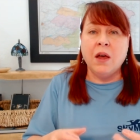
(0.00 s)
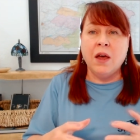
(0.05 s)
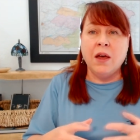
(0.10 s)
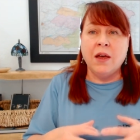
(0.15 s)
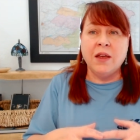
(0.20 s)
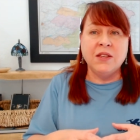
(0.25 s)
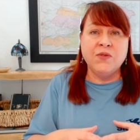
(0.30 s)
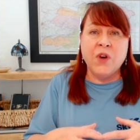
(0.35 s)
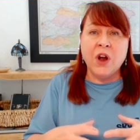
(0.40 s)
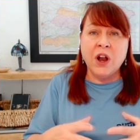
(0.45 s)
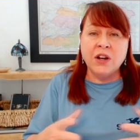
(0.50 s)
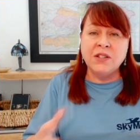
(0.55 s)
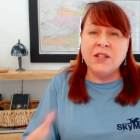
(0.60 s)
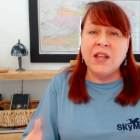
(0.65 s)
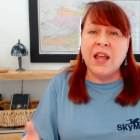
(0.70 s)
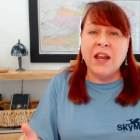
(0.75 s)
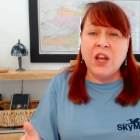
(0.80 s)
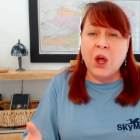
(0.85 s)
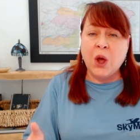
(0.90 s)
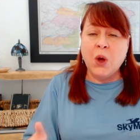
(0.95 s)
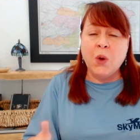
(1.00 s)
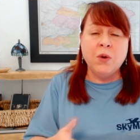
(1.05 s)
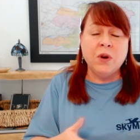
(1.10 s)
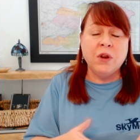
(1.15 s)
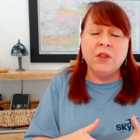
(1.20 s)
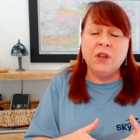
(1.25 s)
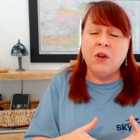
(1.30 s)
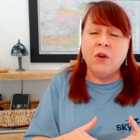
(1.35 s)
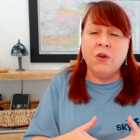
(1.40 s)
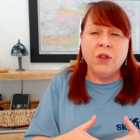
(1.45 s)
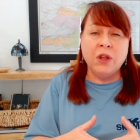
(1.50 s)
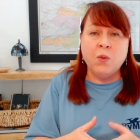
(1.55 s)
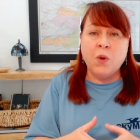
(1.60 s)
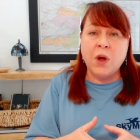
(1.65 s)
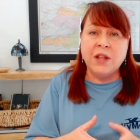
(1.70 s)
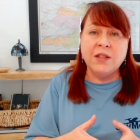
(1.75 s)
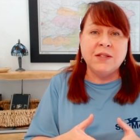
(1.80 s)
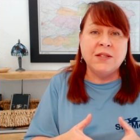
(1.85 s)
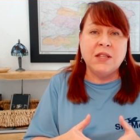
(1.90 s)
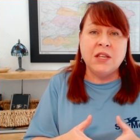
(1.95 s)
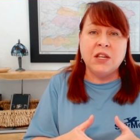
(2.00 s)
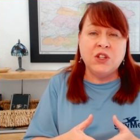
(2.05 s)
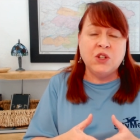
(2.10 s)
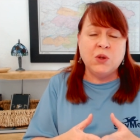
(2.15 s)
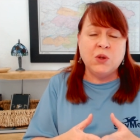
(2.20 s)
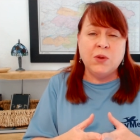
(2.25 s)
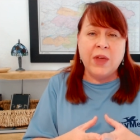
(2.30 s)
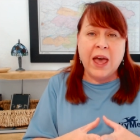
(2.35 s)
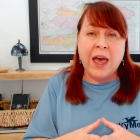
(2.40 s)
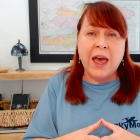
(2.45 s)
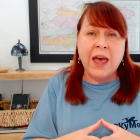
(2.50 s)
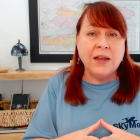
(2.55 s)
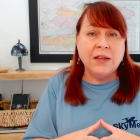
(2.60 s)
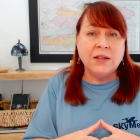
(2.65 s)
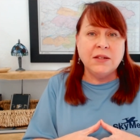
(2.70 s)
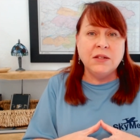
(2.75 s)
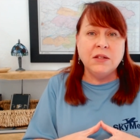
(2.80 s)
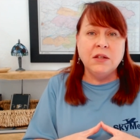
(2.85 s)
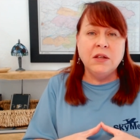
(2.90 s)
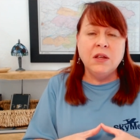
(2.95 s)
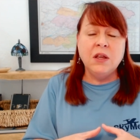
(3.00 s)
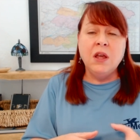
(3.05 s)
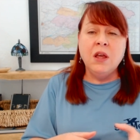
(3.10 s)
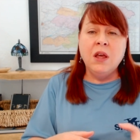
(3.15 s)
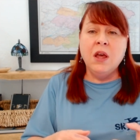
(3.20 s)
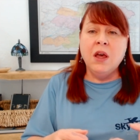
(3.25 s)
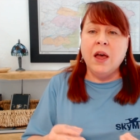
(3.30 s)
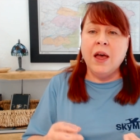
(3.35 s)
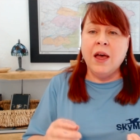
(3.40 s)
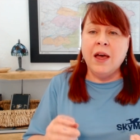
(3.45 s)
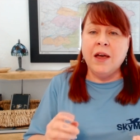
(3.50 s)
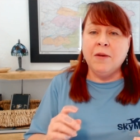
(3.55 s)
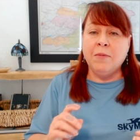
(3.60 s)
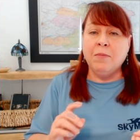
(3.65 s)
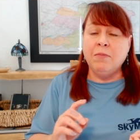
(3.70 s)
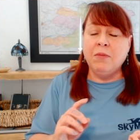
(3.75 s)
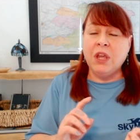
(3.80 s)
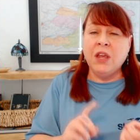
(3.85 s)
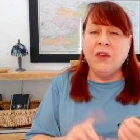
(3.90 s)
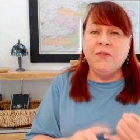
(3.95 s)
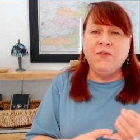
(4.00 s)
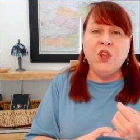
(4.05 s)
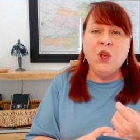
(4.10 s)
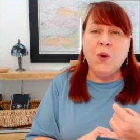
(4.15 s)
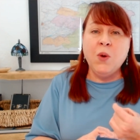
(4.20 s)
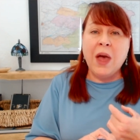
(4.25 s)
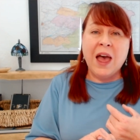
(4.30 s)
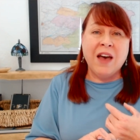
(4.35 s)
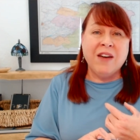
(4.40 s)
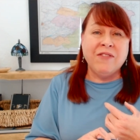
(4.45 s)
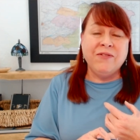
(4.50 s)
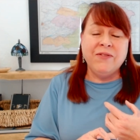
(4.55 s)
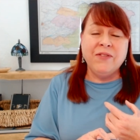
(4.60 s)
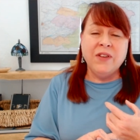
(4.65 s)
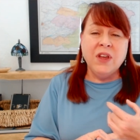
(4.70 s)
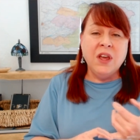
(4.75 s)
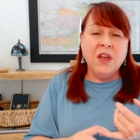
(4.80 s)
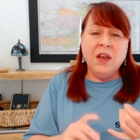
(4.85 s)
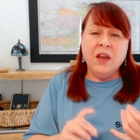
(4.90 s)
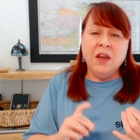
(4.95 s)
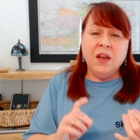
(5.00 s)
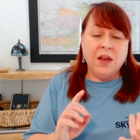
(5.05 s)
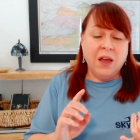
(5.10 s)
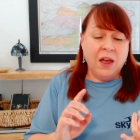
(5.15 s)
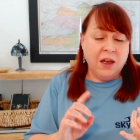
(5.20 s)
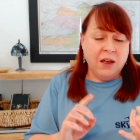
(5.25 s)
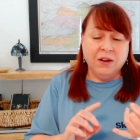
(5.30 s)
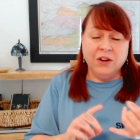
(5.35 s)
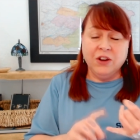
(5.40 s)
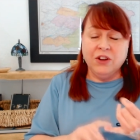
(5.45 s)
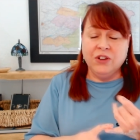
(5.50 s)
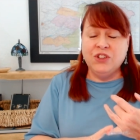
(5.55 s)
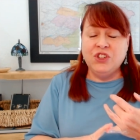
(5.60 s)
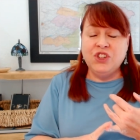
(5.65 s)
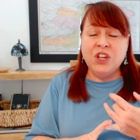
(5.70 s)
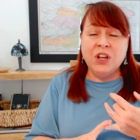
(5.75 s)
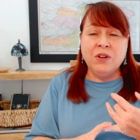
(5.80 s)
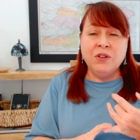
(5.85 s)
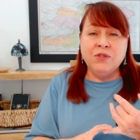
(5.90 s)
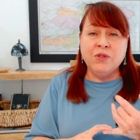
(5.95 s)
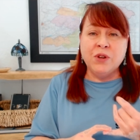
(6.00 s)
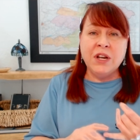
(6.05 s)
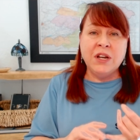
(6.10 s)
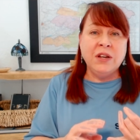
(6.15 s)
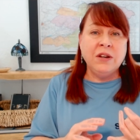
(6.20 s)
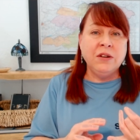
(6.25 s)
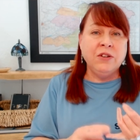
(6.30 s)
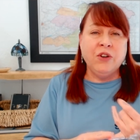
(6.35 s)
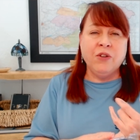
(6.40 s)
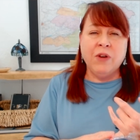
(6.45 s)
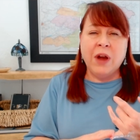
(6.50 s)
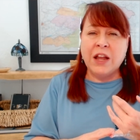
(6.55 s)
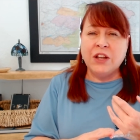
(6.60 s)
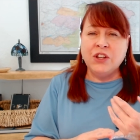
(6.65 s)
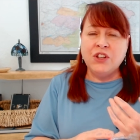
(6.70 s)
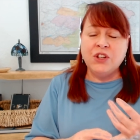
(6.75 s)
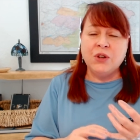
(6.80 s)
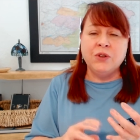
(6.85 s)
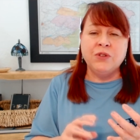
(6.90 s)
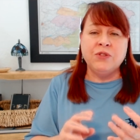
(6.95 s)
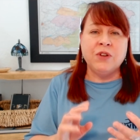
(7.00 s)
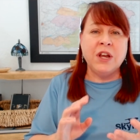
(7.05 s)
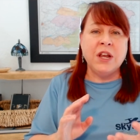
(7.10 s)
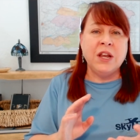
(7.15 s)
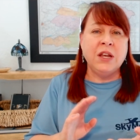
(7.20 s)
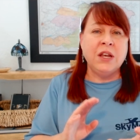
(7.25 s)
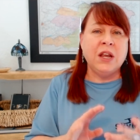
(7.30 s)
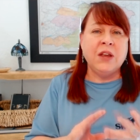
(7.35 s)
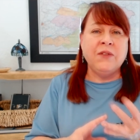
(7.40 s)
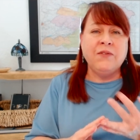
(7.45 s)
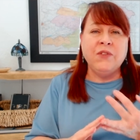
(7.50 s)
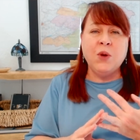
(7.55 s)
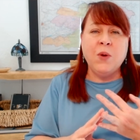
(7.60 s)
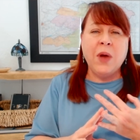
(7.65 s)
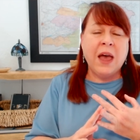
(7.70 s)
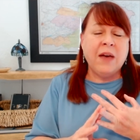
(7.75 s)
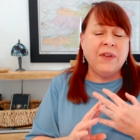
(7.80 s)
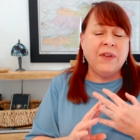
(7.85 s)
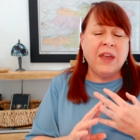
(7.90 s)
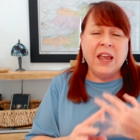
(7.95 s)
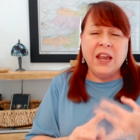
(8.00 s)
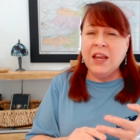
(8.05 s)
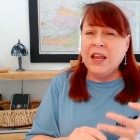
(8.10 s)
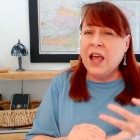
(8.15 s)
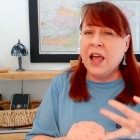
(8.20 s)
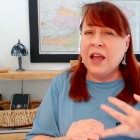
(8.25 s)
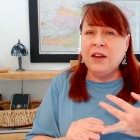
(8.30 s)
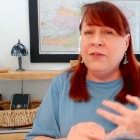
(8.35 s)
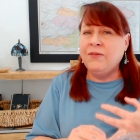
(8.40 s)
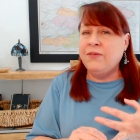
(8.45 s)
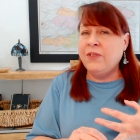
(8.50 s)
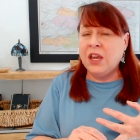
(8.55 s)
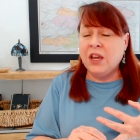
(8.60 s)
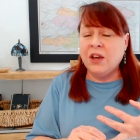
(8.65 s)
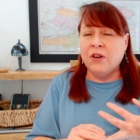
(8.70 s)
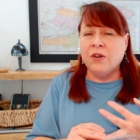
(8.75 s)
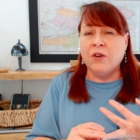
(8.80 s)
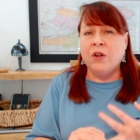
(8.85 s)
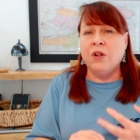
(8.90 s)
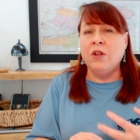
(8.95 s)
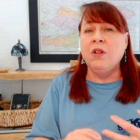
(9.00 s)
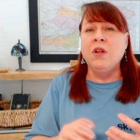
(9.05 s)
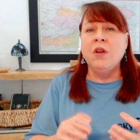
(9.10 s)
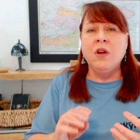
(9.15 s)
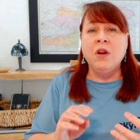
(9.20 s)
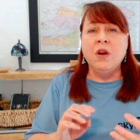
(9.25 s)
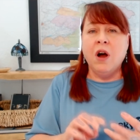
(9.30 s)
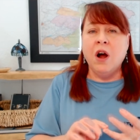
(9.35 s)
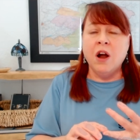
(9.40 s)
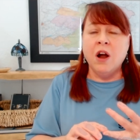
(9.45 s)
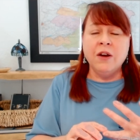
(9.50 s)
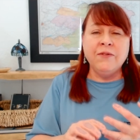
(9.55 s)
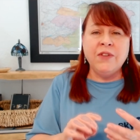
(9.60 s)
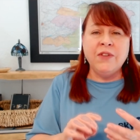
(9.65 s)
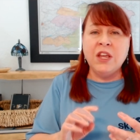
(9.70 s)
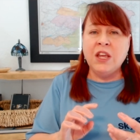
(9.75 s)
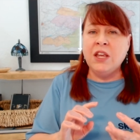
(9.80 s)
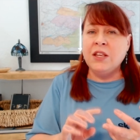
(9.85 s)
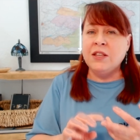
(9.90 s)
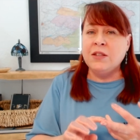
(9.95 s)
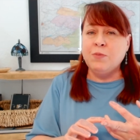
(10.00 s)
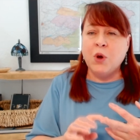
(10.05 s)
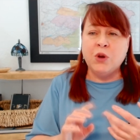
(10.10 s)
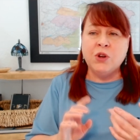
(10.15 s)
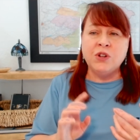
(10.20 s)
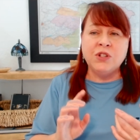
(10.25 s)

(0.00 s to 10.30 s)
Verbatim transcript: uh, as far as I know, we're the only ones that do that. Mm-hmm. um, if you have Uh, children, grandchildren, if you have any kind of vehicle, R Vs,